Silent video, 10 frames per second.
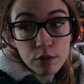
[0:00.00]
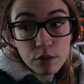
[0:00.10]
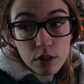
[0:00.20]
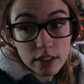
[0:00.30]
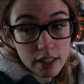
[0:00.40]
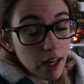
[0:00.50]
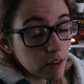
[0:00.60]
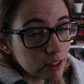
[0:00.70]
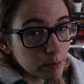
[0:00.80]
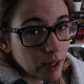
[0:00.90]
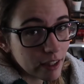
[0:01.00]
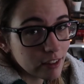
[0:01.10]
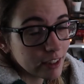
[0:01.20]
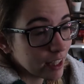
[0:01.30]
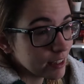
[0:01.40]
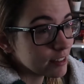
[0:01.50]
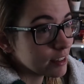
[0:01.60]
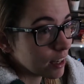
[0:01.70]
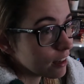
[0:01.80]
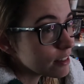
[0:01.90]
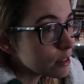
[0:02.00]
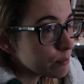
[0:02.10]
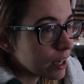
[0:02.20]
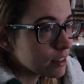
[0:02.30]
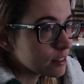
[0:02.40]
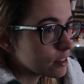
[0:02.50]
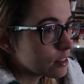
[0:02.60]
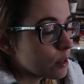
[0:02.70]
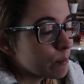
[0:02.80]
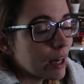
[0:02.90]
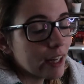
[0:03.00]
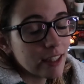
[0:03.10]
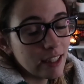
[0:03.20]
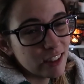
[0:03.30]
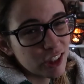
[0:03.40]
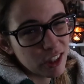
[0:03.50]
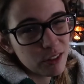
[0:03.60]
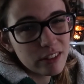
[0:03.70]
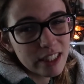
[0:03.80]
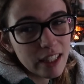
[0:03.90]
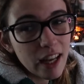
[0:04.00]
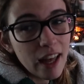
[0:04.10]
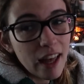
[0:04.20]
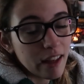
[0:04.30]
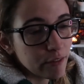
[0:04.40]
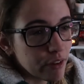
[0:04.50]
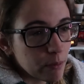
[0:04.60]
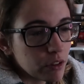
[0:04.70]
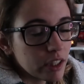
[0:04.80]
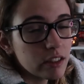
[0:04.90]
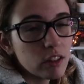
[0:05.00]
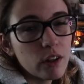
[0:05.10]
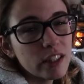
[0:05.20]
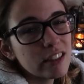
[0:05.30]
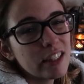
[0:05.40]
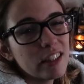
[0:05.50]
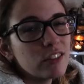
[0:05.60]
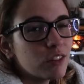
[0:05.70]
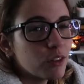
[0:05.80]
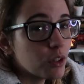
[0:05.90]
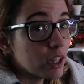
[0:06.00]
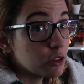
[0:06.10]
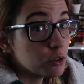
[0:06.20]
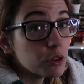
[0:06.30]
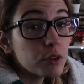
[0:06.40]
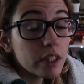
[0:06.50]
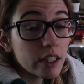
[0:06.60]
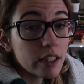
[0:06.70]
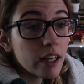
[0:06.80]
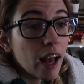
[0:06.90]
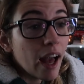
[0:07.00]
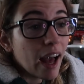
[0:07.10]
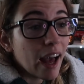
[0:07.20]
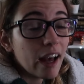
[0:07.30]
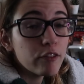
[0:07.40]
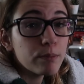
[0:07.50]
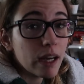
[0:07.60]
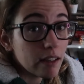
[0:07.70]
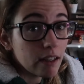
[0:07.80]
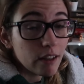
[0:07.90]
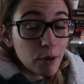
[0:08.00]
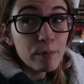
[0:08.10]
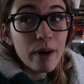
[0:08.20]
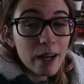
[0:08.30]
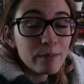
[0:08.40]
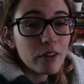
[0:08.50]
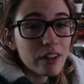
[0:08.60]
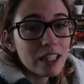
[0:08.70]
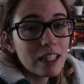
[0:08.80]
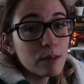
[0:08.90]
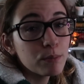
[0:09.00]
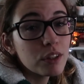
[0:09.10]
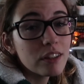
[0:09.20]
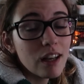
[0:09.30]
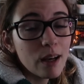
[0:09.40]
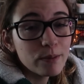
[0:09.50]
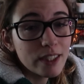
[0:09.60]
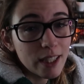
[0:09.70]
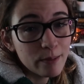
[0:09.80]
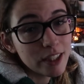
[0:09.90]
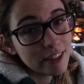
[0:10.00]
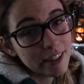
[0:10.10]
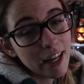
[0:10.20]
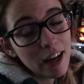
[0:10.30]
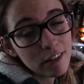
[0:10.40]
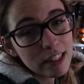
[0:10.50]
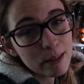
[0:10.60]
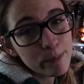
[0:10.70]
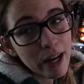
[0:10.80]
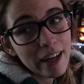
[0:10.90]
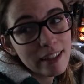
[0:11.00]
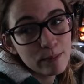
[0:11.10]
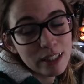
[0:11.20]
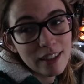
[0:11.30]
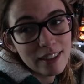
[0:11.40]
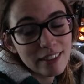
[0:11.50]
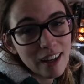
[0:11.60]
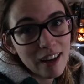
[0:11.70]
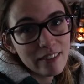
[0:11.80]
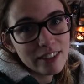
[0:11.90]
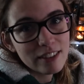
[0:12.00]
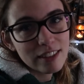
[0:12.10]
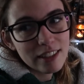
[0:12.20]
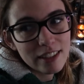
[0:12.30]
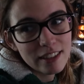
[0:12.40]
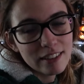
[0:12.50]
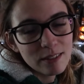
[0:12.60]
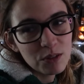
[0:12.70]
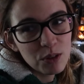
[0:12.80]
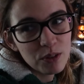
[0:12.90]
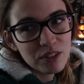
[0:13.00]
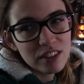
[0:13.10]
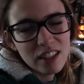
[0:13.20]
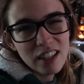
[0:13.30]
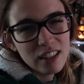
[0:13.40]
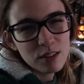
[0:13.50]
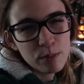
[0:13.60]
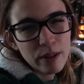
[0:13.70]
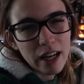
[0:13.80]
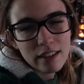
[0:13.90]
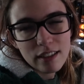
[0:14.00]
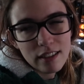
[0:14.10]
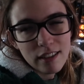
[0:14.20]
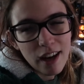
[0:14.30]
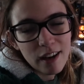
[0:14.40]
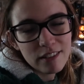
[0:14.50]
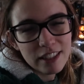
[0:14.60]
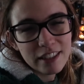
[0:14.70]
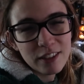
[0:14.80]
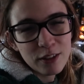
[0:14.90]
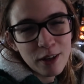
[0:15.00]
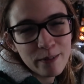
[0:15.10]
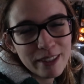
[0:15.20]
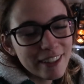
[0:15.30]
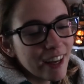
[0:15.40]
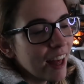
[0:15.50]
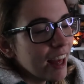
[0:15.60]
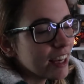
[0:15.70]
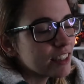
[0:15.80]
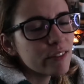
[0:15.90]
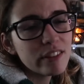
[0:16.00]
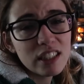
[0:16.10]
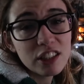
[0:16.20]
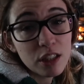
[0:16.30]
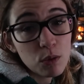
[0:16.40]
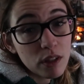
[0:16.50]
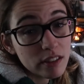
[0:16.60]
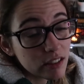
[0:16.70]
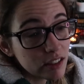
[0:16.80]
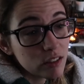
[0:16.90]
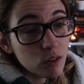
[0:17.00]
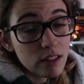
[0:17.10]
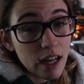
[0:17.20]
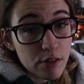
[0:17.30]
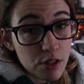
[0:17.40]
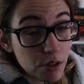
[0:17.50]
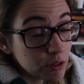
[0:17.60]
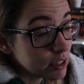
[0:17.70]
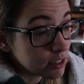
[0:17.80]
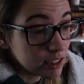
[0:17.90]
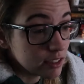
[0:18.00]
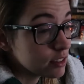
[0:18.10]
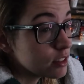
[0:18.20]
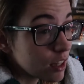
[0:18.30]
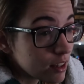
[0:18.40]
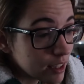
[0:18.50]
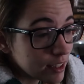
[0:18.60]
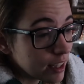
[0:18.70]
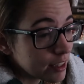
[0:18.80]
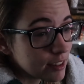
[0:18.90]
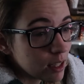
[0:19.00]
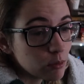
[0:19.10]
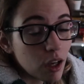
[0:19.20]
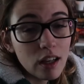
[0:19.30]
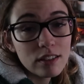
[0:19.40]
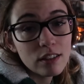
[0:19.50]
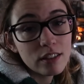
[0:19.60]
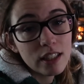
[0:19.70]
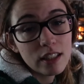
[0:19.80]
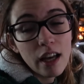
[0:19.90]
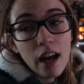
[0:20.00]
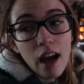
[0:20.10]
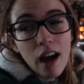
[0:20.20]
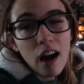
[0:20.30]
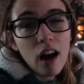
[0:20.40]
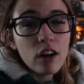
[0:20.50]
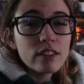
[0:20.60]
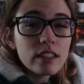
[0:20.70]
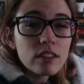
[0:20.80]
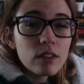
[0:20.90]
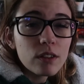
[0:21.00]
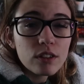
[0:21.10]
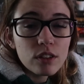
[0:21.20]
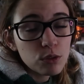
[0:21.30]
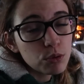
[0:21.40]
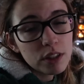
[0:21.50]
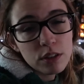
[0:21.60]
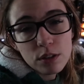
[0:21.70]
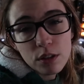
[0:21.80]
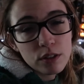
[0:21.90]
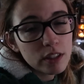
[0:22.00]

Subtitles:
for the Howling Pack, so yes, the Howling Pack is gonna come back in January and February. So in case you don't know and you're new here, I have a bi-monthly book club named the Howling Pack, because obviously wolves, the pack, howling, you know what I mean? It's a very chill one. There is no live show, there is nothing except us talking on Discord, on Twitter, on